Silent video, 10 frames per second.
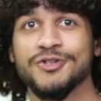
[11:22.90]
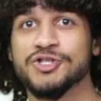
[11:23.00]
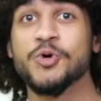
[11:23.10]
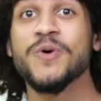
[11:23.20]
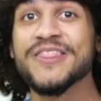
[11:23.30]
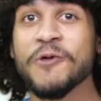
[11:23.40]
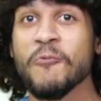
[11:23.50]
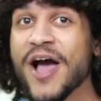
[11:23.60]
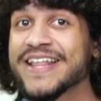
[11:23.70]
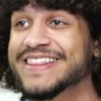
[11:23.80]
Doing the
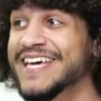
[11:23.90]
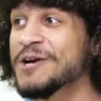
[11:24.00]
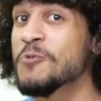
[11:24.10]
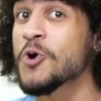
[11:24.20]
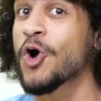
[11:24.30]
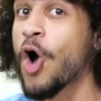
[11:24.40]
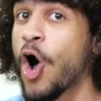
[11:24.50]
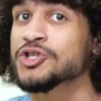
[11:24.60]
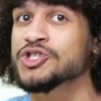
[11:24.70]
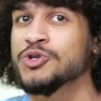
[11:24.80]
right thing will
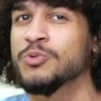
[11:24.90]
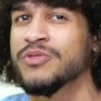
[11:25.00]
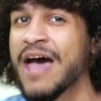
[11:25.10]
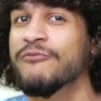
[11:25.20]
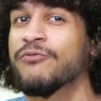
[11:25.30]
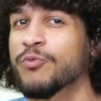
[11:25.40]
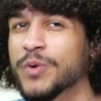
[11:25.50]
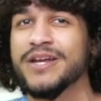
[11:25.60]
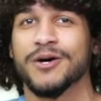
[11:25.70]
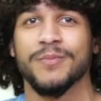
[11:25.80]
cost you that
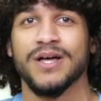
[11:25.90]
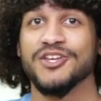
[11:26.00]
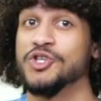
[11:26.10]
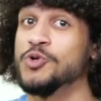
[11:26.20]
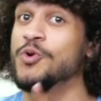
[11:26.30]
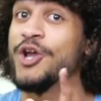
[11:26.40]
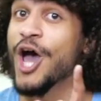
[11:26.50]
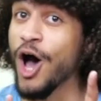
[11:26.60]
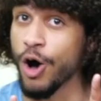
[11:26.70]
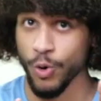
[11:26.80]
freedom. You
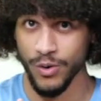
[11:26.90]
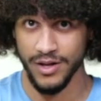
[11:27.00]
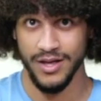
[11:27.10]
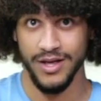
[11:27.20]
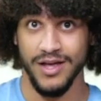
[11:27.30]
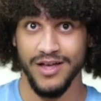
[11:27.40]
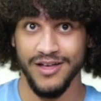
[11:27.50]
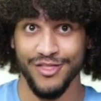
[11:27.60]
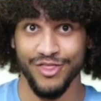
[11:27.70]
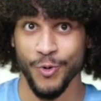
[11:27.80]
know
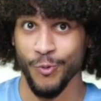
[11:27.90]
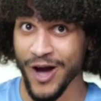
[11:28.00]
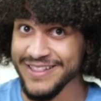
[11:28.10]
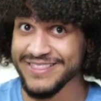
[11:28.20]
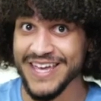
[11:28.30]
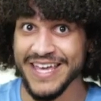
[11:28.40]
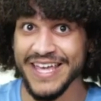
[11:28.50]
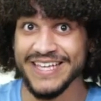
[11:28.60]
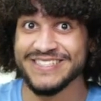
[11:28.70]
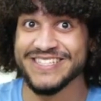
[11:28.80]
the right
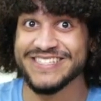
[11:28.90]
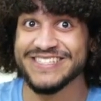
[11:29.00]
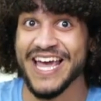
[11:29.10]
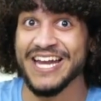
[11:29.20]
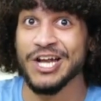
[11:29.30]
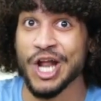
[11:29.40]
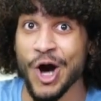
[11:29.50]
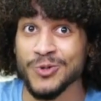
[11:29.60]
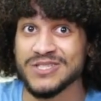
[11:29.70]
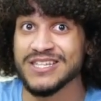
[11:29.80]
thing is to say
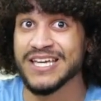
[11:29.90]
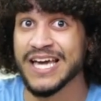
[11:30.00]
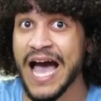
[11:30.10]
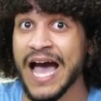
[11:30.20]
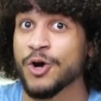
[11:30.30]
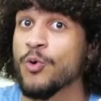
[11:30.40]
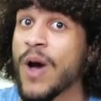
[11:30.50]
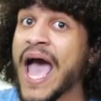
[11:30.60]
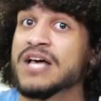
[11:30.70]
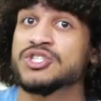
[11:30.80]
no to the guy who
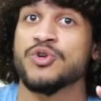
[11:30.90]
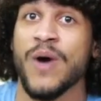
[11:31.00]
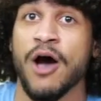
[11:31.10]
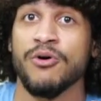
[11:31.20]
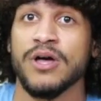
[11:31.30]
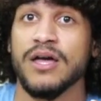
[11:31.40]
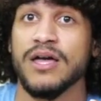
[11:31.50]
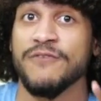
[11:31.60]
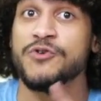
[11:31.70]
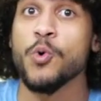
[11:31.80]
asked you out
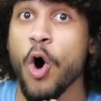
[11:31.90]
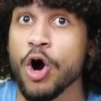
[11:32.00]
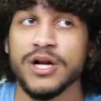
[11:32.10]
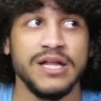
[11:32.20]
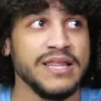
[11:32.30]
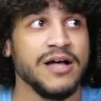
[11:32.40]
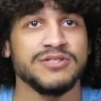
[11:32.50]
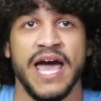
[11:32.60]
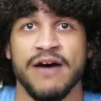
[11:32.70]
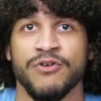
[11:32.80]
if you aren't allowed
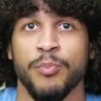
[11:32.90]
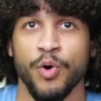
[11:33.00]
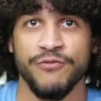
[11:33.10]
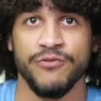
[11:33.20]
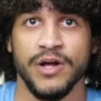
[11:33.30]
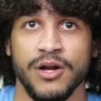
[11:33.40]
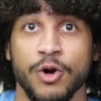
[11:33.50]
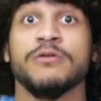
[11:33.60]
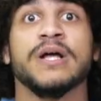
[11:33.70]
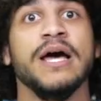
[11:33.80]
to have a boyfriend.
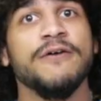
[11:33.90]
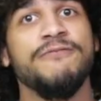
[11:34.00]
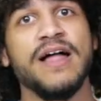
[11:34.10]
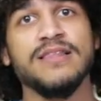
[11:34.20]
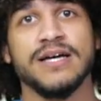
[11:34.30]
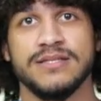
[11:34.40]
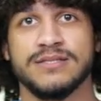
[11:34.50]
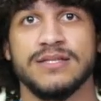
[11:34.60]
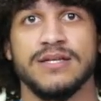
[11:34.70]
Or fellas,